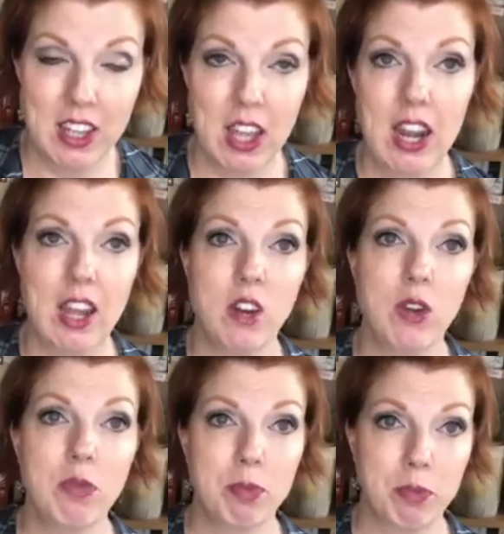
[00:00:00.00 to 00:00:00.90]
And I know
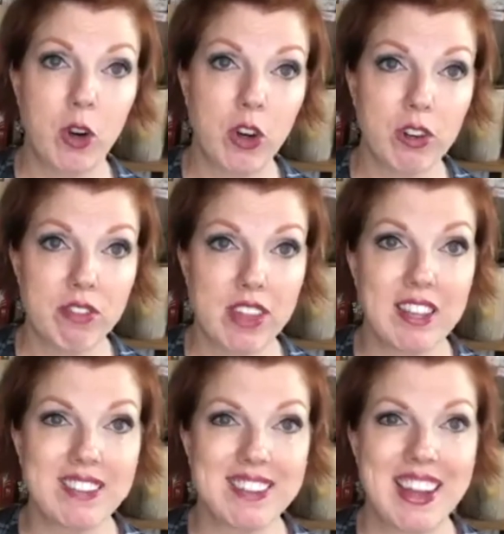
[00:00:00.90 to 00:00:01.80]
you've heard of
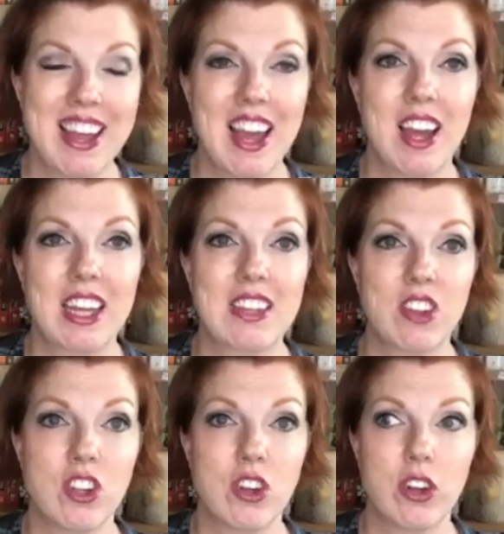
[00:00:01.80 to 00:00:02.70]
this. It's
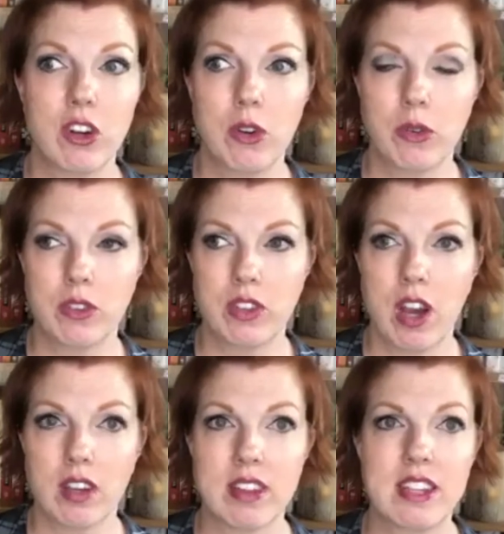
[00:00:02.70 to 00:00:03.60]
a
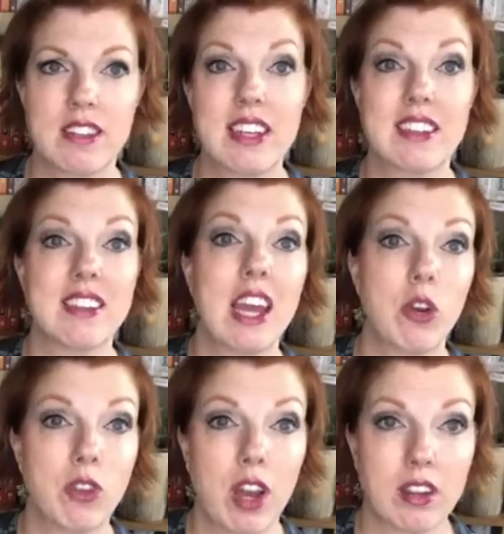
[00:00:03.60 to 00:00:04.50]
neurotoxin, it's an
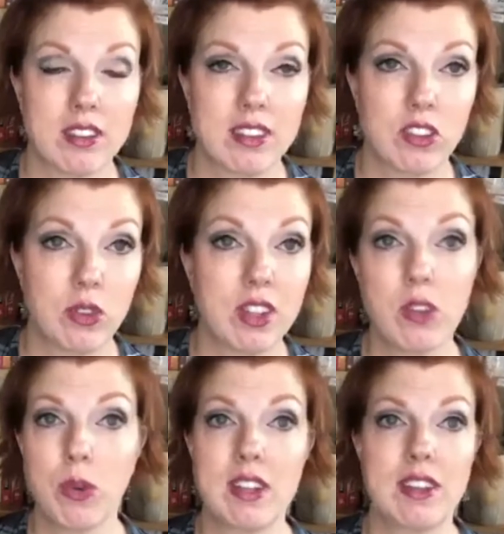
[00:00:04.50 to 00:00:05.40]
excitotoxin. So it does
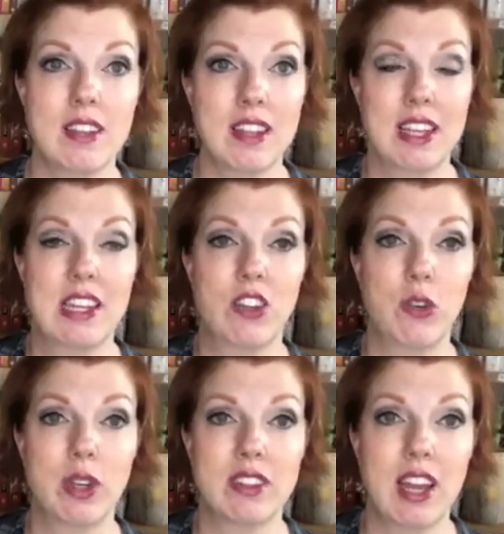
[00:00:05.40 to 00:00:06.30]
what it says, it gets you
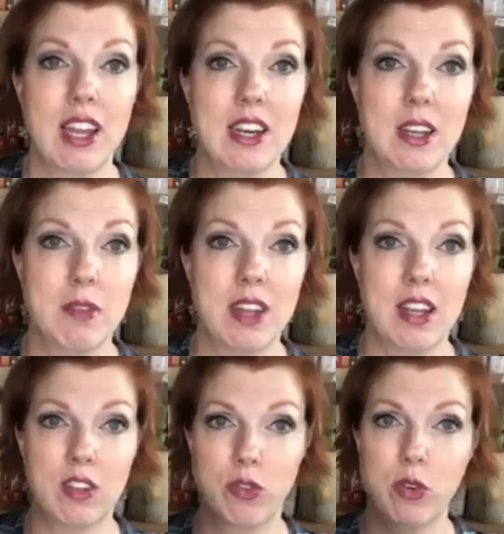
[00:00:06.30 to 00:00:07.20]
excited. It
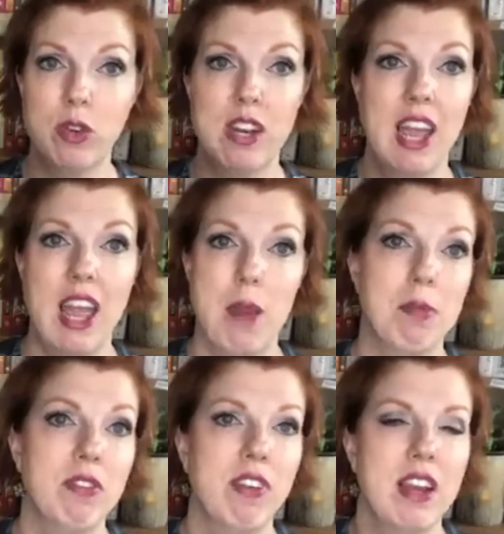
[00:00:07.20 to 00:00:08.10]
takes food and it
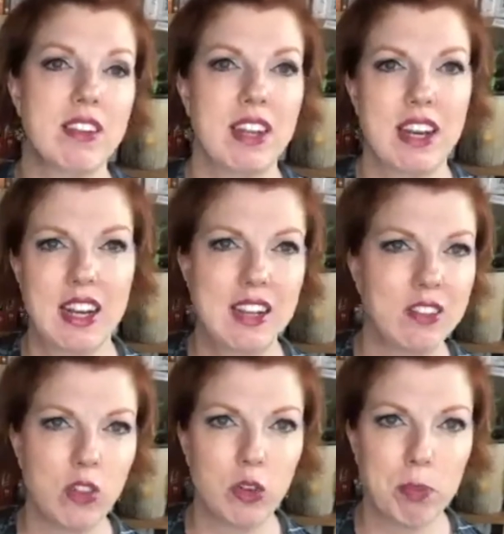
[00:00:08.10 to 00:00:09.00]
amplifies it and it hits
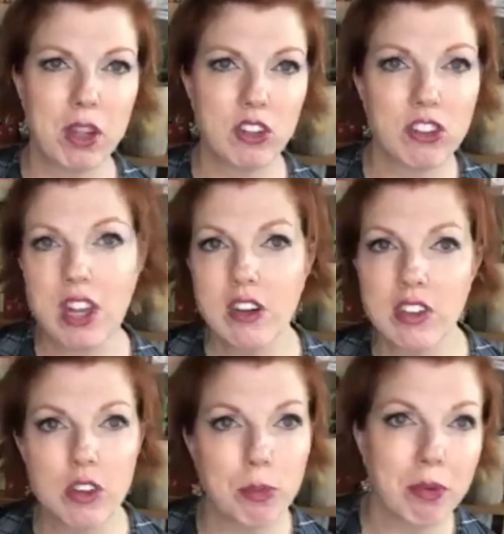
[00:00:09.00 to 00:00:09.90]
those pleasure centers
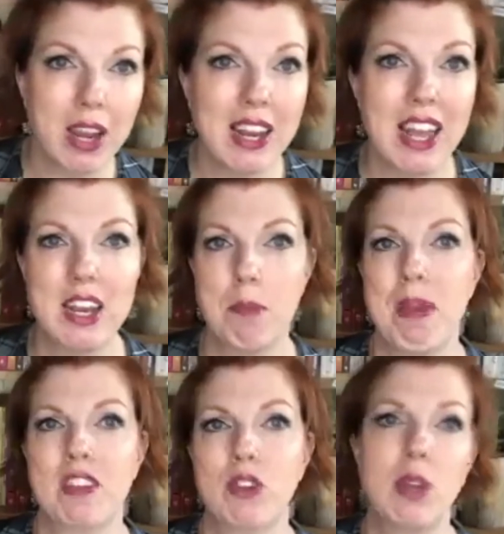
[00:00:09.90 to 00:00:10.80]
in your brain and it
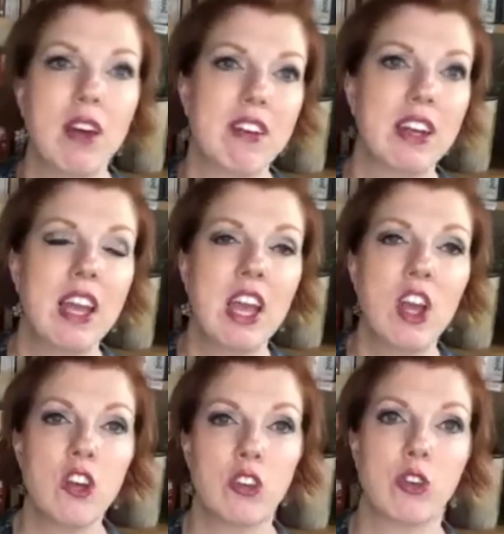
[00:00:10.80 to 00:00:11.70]
makes you love it.
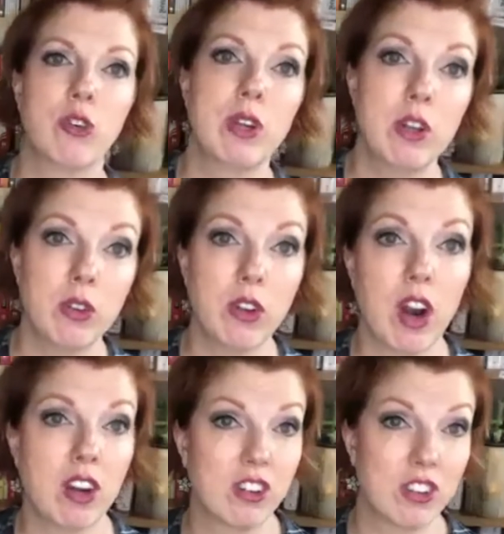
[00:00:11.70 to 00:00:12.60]
So Doritos
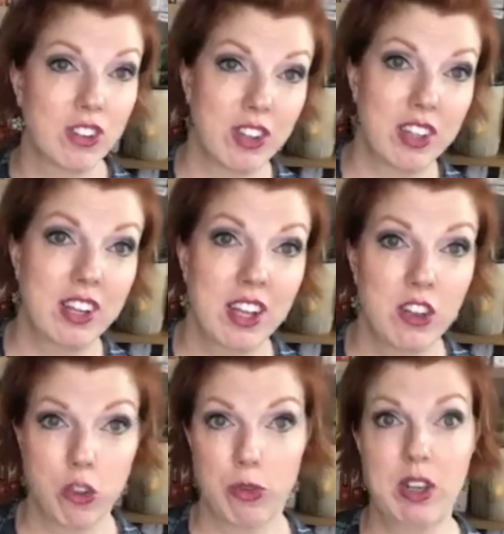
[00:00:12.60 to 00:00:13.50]
aren't just good,
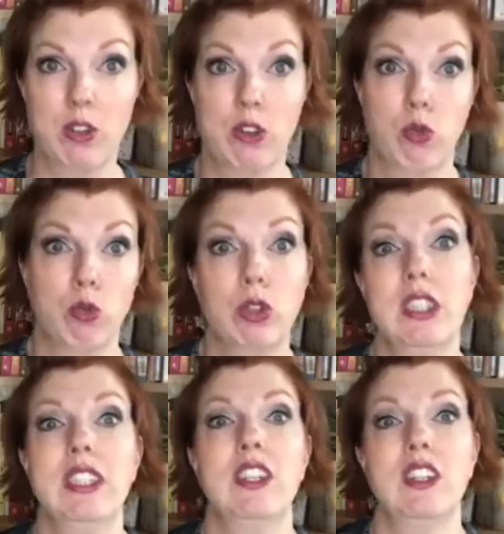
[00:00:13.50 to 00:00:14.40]
Doritos are
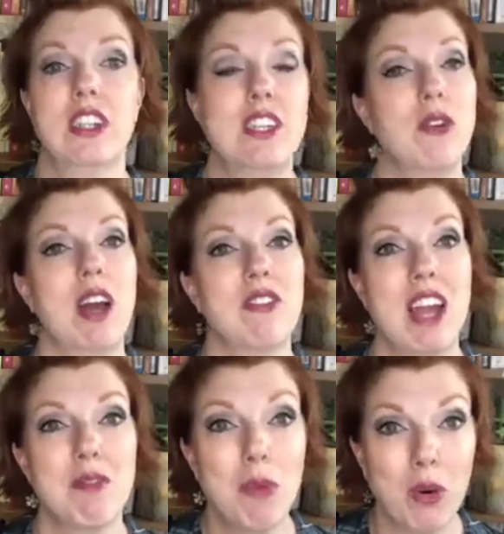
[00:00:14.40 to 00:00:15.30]
really good, and you have to
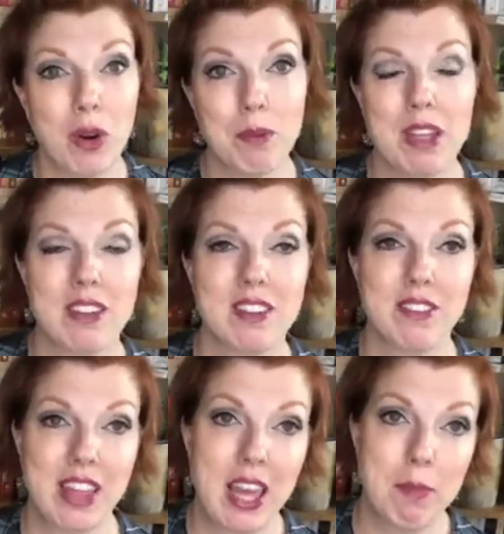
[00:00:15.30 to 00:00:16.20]
have more because of
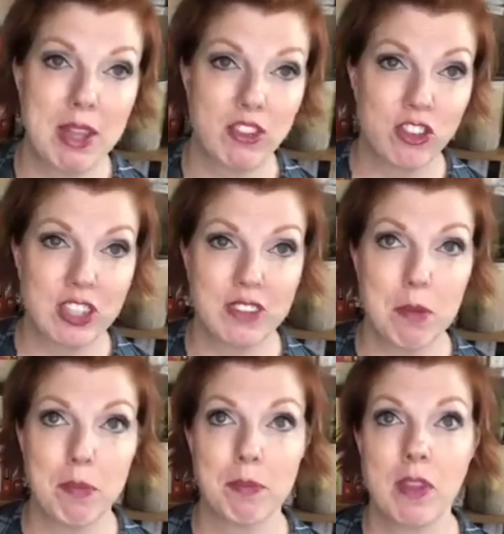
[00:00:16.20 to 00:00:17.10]
the MSG in them.